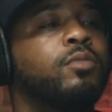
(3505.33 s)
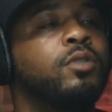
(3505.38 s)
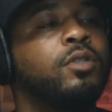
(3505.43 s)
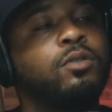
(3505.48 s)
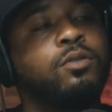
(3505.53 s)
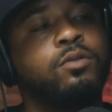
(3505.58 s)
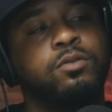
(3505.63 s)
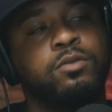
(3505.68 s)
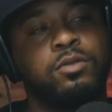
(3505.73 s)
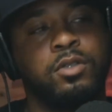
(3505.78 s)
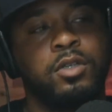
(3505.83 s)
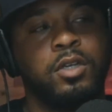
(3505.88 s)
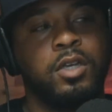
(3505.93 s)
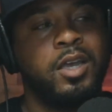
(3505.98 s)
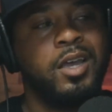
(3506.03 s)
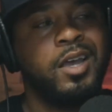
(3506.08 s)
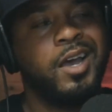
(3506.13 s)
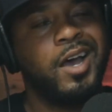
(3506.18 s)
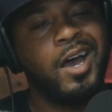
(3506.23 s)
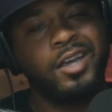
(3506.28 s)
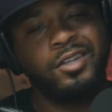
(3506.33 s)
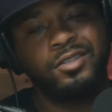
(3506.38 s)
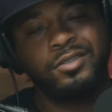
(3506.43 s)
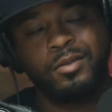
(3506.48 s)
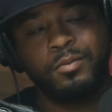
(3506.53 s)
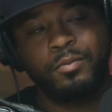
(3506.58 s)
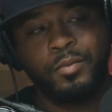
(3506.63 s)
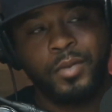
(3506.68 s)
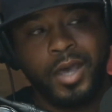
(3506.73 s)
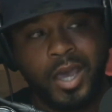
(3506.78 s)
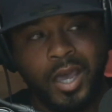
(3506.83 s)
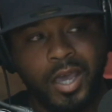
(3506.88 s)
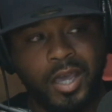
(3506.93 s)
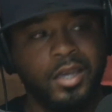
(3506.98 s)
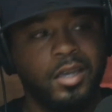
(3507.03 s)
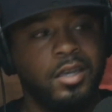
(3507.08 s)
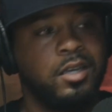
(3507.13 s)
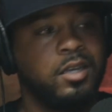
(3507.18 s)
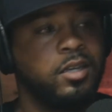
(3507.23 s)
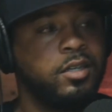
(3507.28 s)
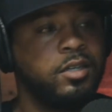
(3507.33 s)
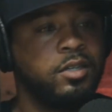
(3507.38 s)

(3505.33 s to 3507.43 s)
Blues. Mm-hmm. I used to pay.